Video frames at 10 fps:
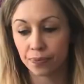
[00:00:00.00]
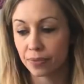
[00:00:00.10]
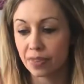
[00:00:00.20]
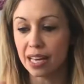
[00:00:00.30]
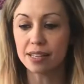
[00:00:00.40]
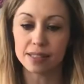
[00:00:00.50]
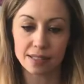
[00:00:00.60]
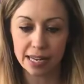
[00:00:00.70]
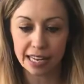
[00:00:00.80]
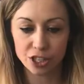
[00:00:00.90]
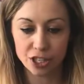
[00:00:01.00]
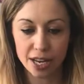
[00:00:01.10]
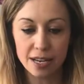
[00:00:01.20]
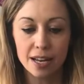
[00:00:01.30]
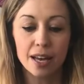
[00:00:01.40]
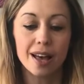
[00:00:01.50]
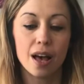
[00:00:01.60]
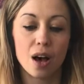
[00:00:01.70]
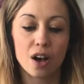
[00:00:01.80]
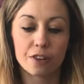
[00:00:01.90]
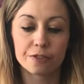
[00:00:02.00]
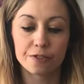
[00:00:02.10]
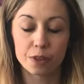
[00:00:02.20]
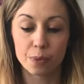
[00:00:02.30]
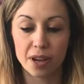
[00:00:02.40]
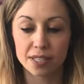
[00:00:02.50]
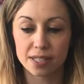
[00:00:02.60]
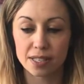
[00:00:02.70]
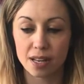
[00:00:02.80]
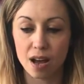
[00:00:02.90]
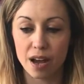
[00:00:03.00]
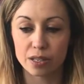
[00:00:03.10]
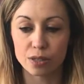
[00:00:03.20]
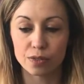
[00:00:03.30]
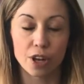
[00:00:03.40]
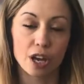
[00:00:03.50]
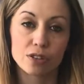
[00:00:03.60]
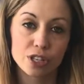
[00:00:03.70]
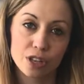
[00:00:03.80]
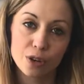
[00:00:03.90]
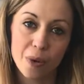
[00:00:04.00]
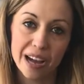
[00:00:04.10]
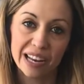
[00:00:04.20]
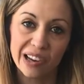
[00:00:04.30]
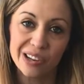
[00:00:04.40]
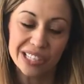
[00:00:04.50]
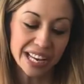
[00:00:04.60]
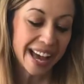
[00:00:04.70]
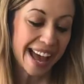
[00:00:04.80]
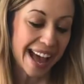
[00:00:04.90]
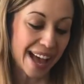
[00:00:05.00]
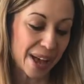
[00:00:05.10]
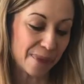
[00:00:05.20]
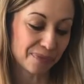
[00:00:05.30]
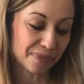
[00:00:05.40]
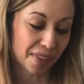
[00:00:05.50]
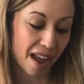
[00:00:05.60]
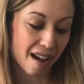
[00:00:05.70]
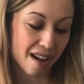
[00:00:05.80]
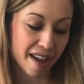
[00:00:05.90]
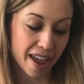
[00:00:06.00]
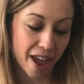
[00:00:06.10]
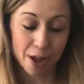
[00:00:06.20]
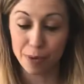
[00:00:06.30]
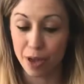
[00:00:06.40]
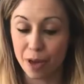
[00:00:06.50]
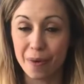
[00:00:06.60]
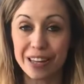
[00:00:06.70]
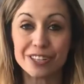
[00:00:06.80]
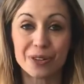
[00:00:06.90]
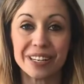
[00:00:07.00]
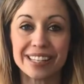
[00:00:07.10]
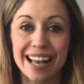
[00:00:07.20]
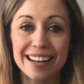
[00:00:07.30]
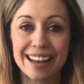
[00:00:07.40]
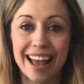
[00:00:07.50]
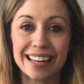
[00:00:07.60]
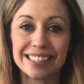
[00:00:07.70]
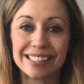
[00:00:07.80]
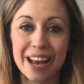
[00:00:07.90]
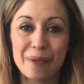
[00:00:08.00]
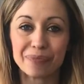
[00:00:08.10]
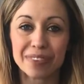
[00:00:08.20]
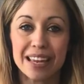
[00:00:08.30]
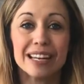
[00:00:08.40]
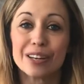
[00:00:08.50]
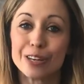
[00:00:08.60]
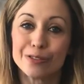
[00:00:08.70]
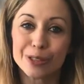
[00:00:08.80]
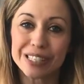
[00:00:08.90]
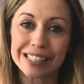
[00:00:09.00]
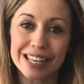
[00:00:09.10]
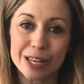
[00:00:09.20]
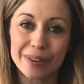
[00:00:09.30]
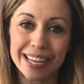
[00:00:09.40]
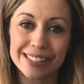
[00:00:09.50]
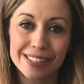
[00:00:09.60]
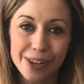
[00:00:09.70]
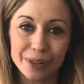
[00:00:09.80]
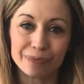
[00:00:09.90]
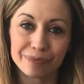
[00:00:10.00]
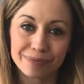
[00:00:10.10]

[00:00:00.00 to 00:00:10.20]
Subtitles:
that is a selection of the ones that I sort of go to quite a lot. I hope you enjoyed that, and looking forward to seeing you again soon.